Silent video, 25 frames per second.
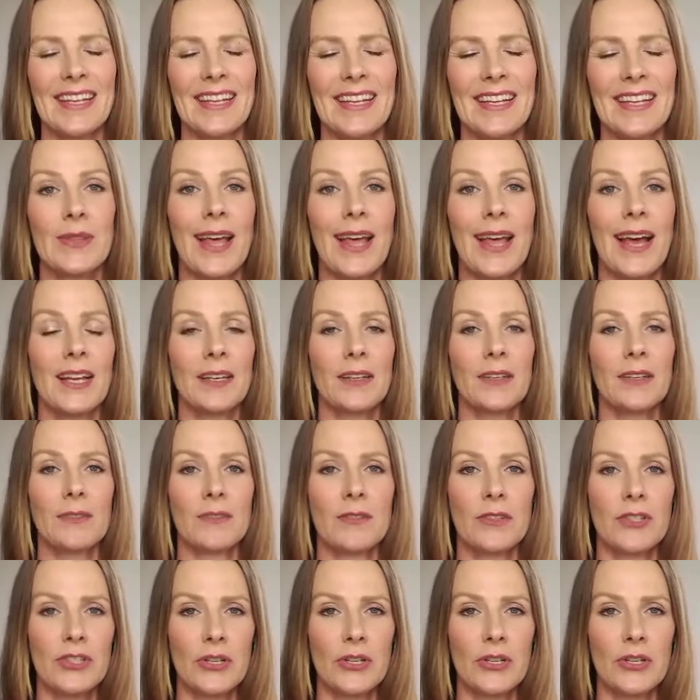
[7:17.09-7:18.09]
And so that
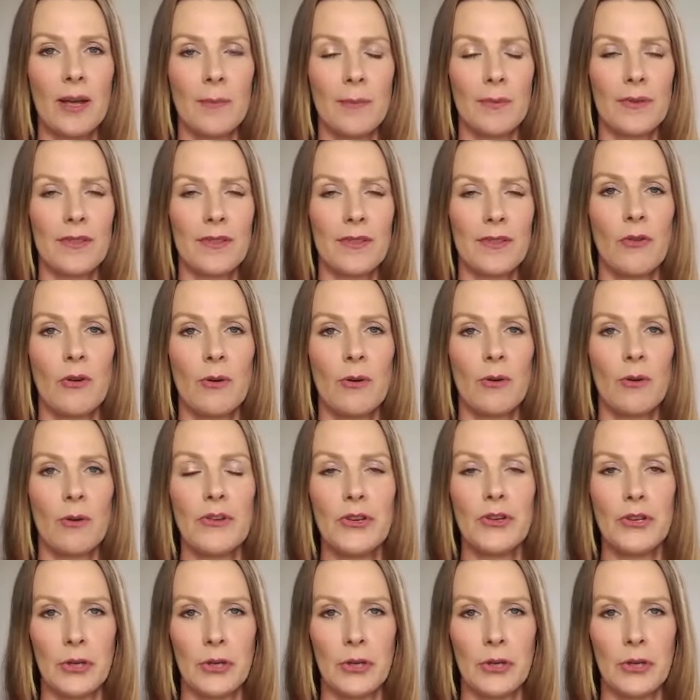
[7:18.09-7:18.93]
showed up in the form of